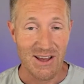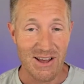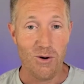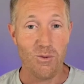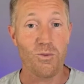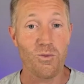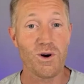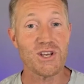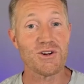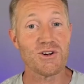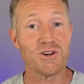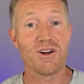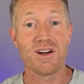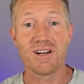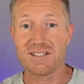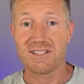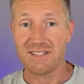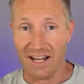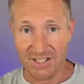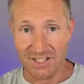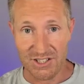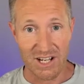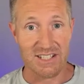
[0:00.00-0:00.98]
when you're
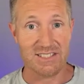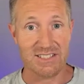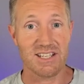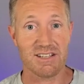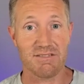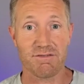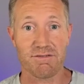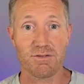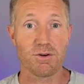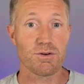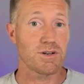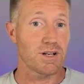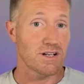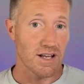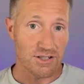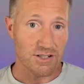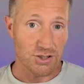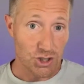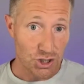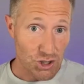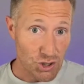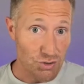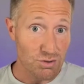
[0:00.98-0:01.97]
digesting food and, and
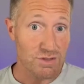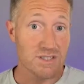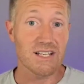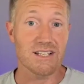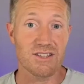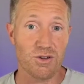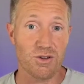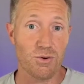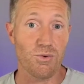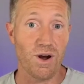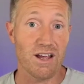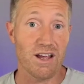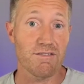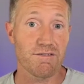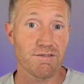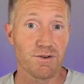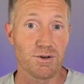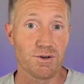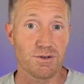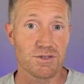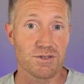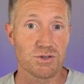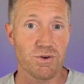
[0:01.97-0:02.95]
choosing the right
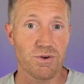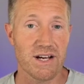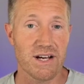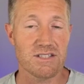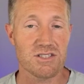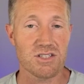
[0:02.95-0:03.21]
foods, right?